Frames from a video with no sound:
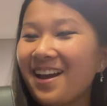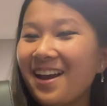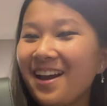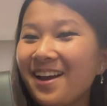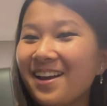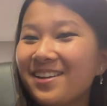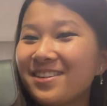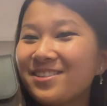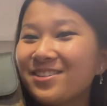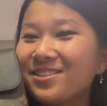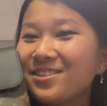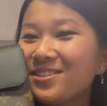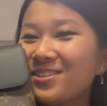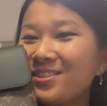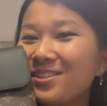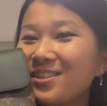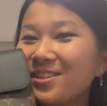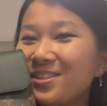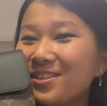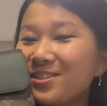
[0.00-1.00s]
and
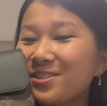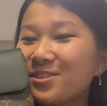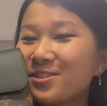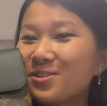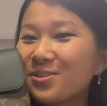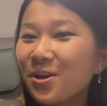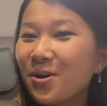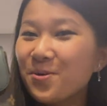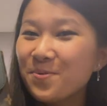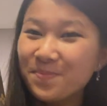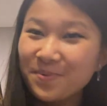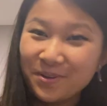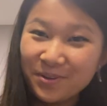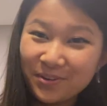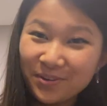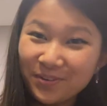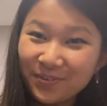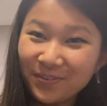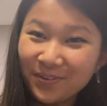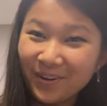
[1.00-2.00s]
she is so
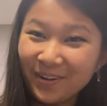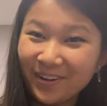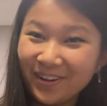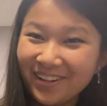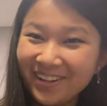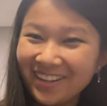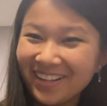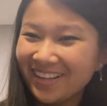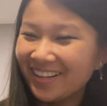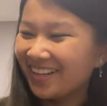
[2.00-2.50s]
beautiful.